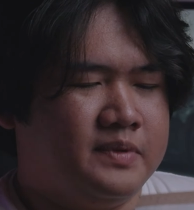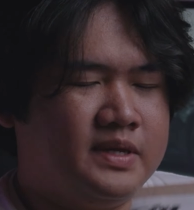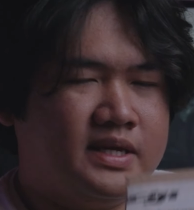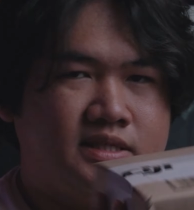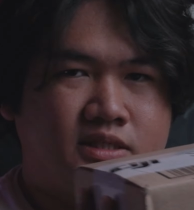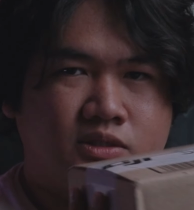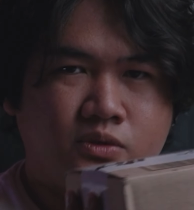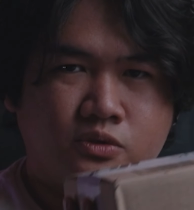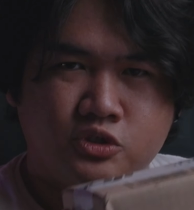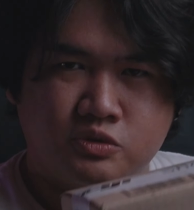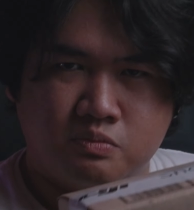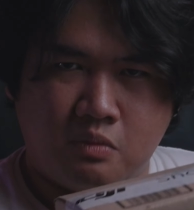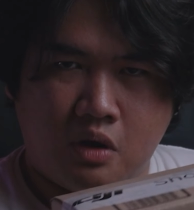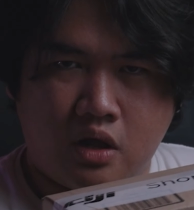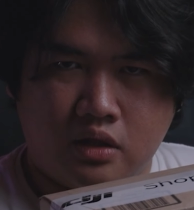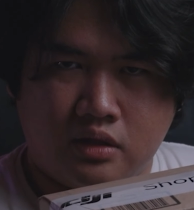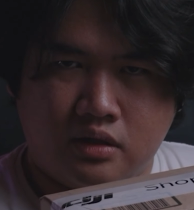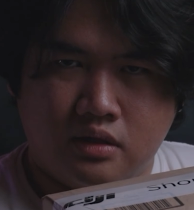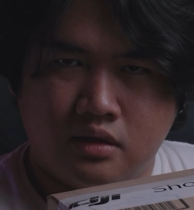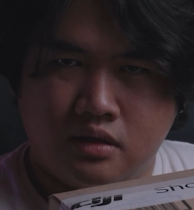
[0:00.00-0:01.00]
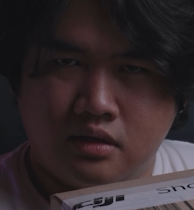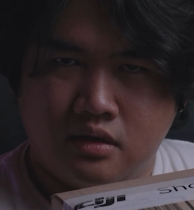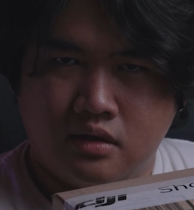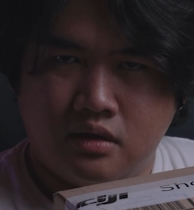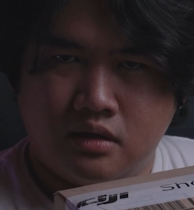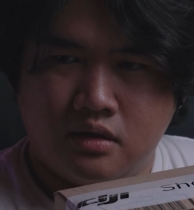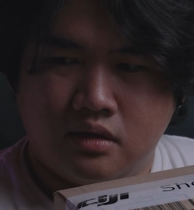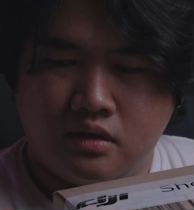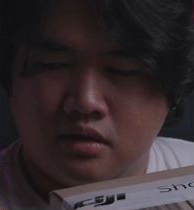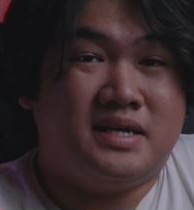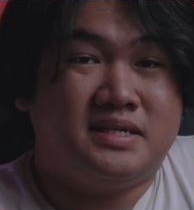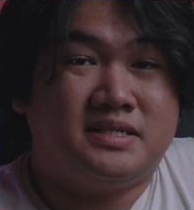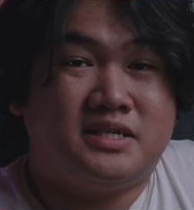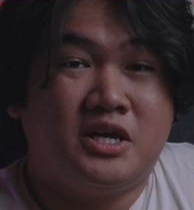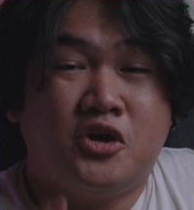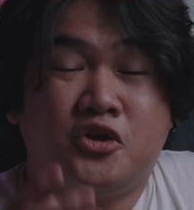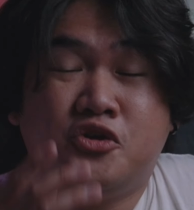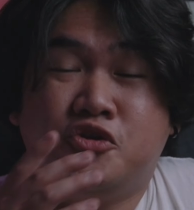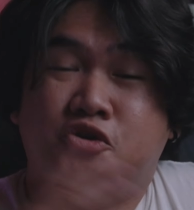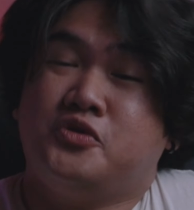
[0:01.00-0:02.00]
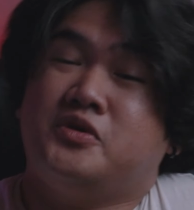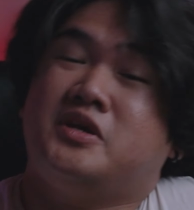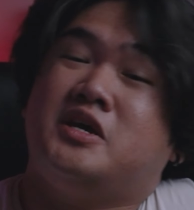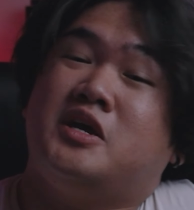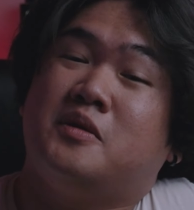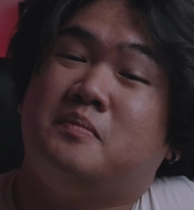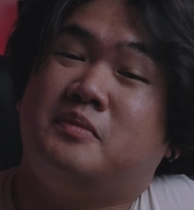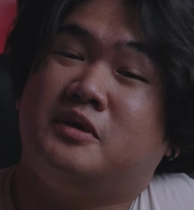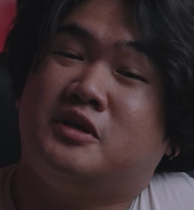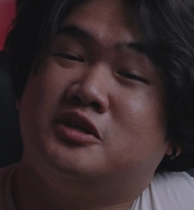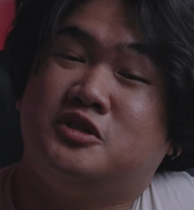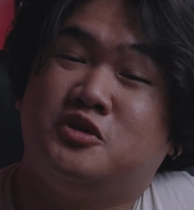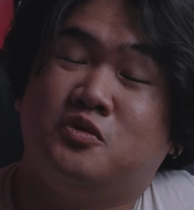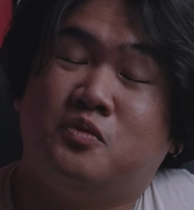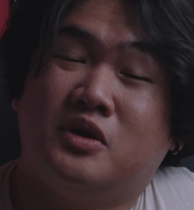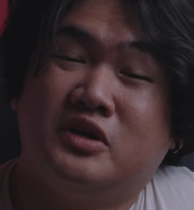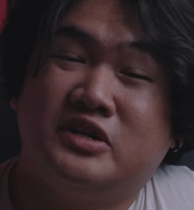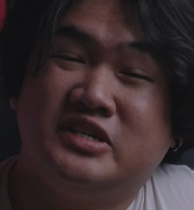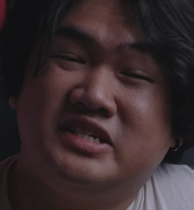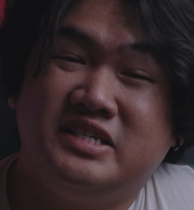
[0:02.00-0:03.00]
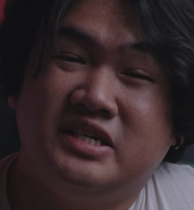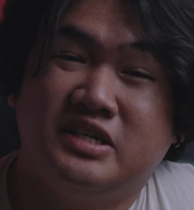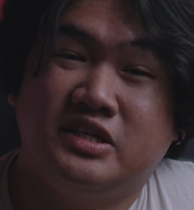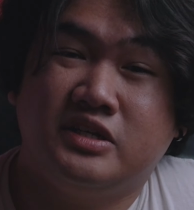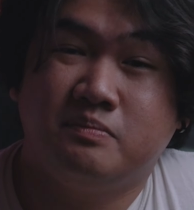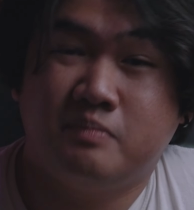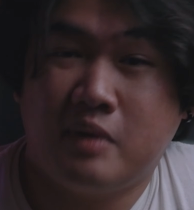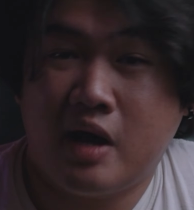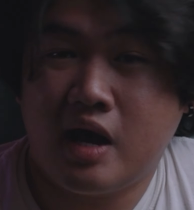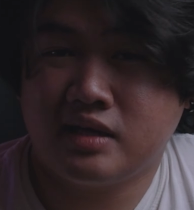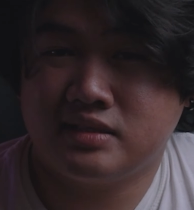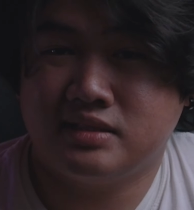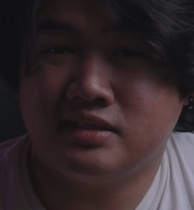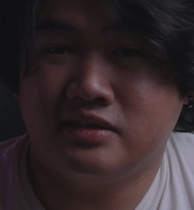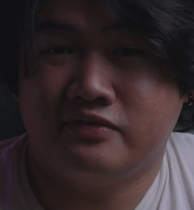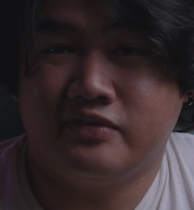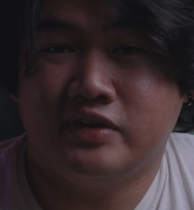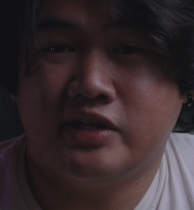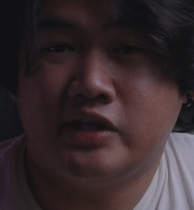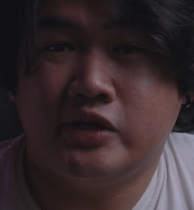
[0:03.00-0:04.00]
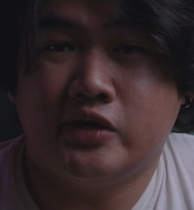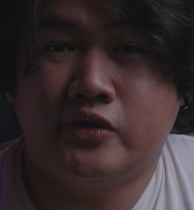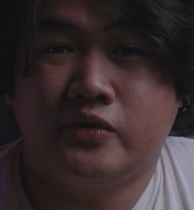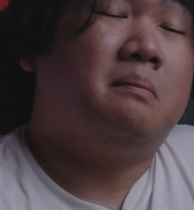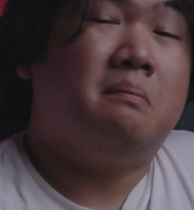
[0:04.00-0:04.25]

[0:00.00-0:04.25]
It's so small. Anyways, you're here because you want to see an unboxing video.